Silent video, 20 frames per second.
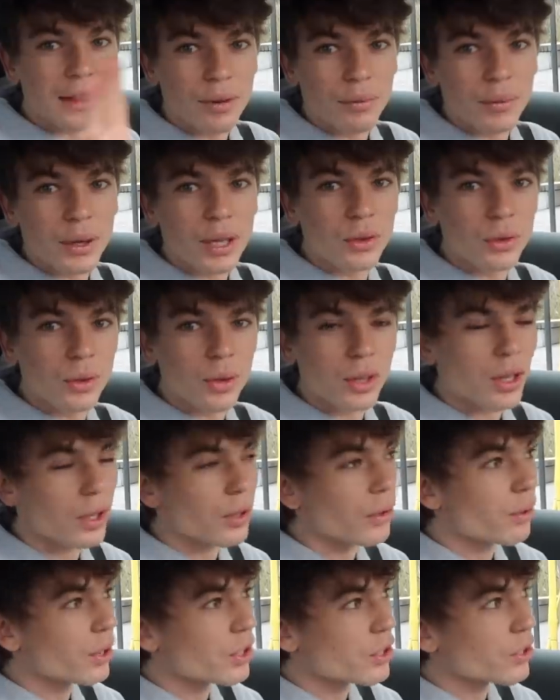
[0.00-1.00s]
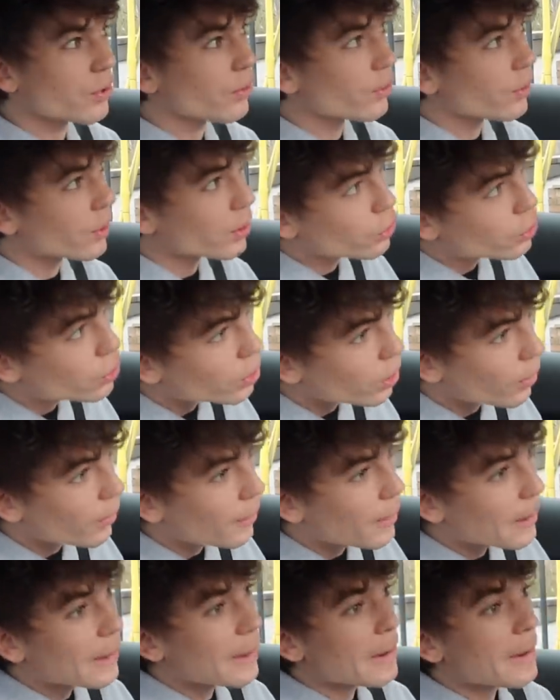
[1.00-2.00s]
and then we can do all the other questions first. So
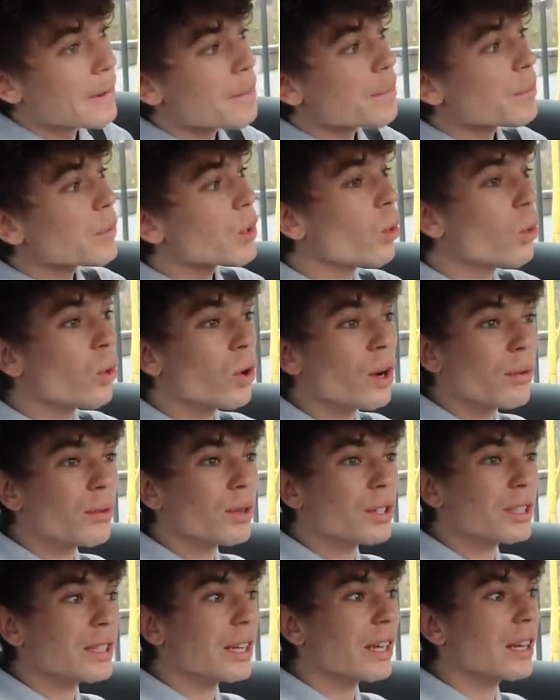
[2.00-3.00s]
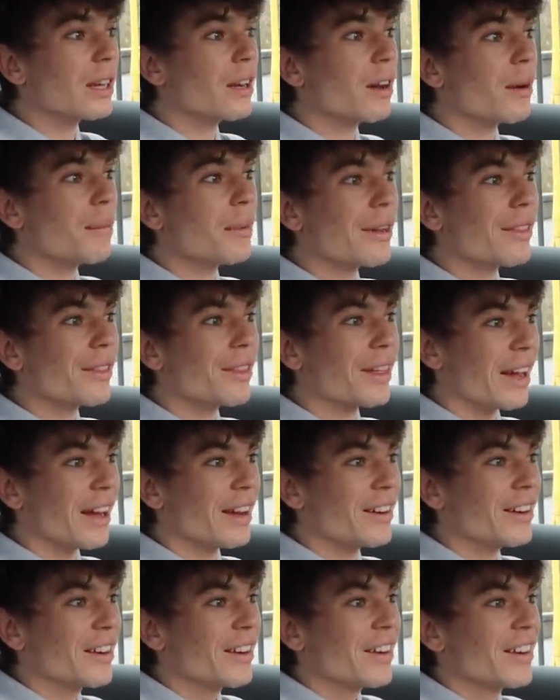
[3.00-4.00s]
all I want to say about
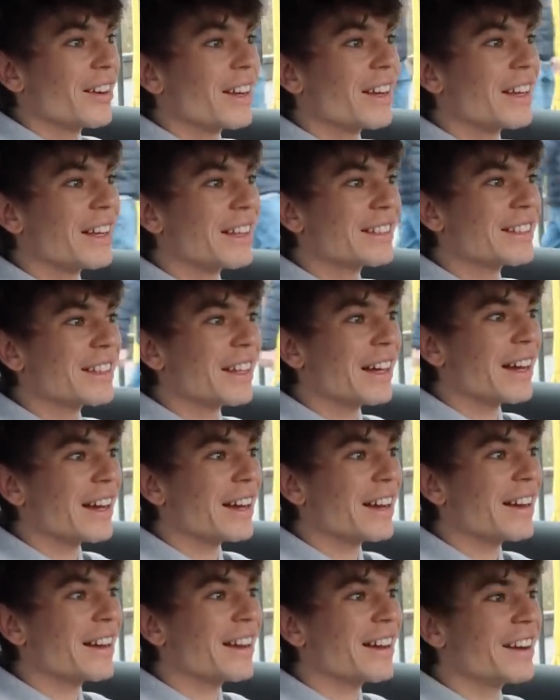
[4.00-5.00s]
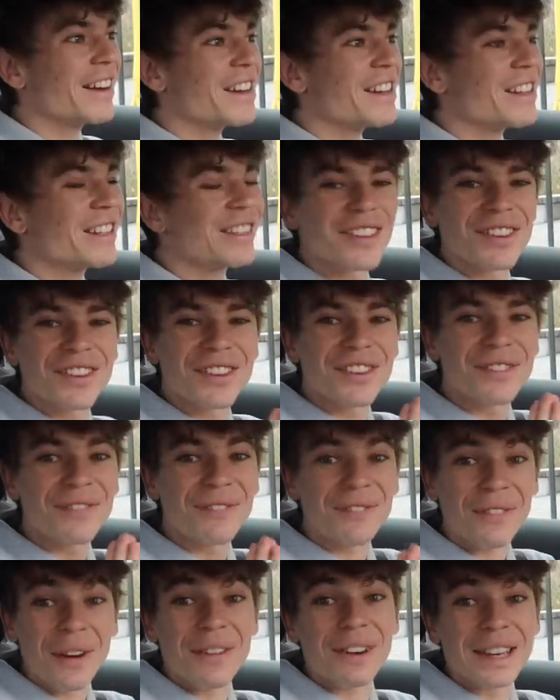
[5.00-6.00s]
that is that it is
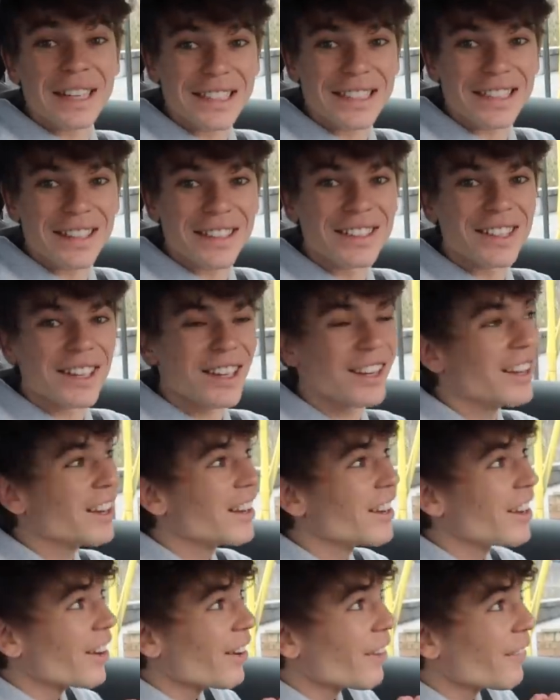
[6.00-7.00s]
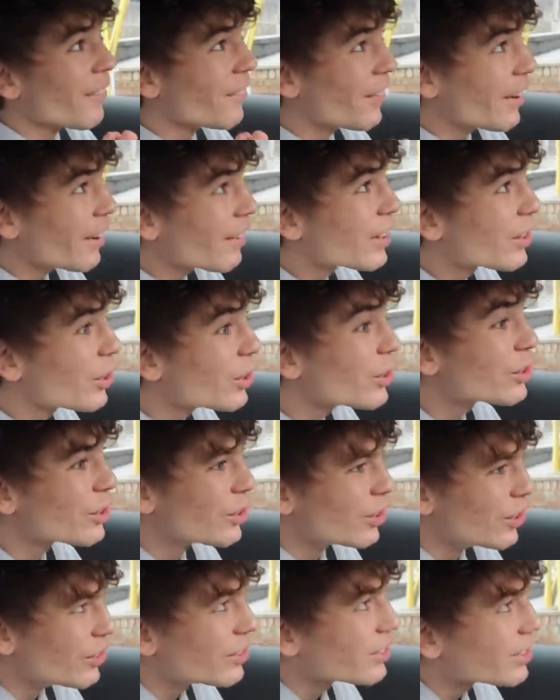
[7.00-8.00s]
very exciting, very good
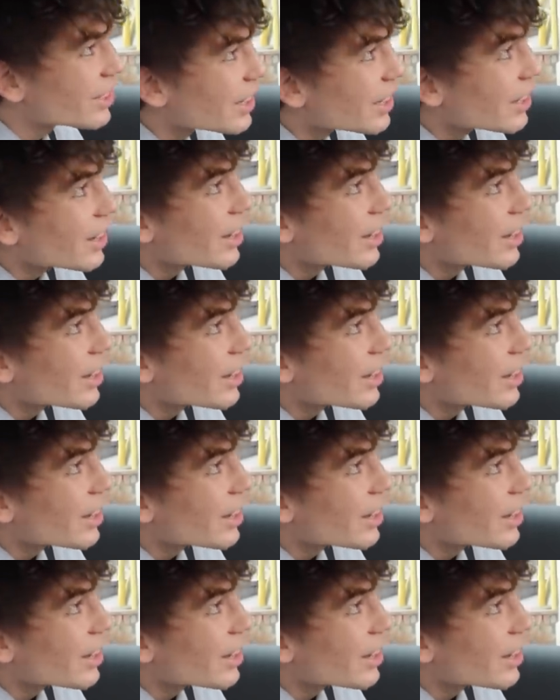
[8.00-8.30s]
news,